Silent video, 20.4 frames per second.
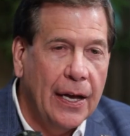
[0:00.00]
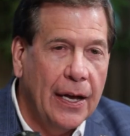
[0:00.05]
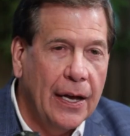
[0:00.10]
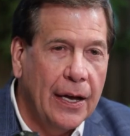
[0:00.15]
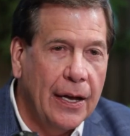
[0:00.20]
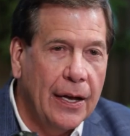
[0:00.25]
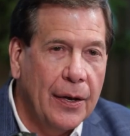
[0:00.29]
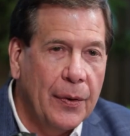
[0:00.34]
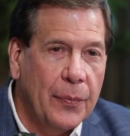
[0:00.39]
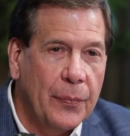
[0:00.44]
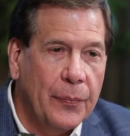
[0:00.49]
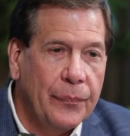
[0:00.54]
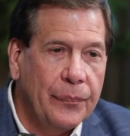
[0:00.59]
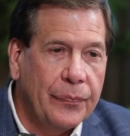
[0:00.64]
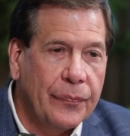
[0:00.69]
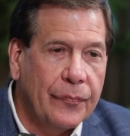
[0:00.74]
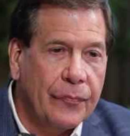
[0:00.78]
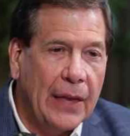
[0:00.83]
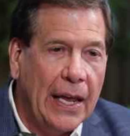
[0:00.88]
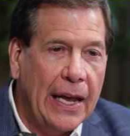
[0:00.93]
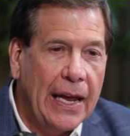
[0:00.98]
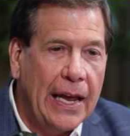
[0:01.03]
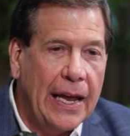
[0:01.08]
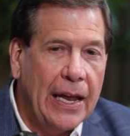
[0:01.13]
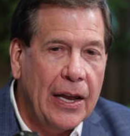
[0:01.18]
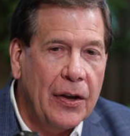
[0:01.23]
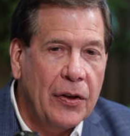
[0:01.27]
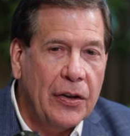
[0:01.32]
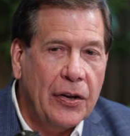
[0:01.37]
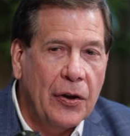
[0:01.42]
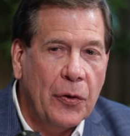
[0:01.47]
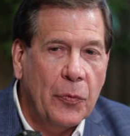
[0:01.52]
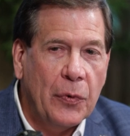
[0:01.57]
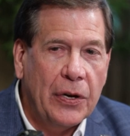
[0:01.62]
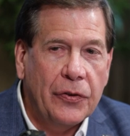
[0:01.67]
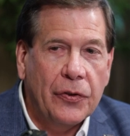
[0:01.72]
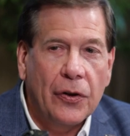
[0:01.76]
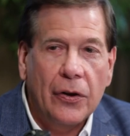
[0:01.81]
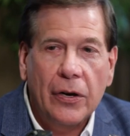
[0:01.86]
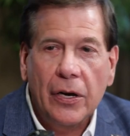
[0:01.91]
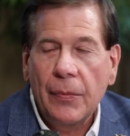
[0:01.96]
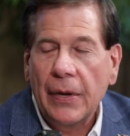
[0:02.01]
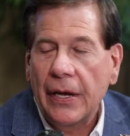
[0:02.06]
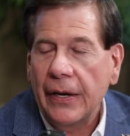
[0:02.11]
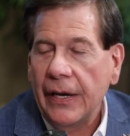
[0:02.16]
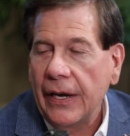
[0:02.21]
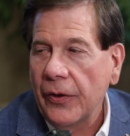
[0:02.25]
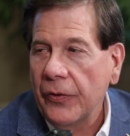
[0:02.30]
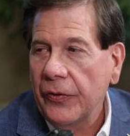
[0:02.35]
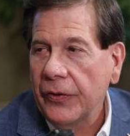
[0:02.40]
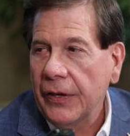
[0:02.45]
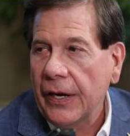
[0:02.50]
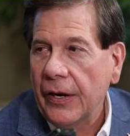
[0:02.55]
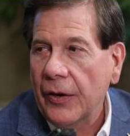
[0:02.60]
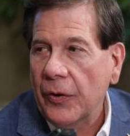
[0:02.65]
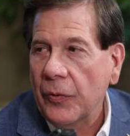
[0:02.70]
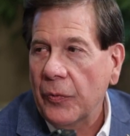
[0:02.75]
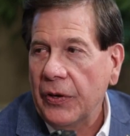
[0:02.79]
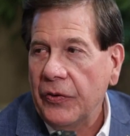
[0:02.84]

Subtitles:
And, we talk about healthcare.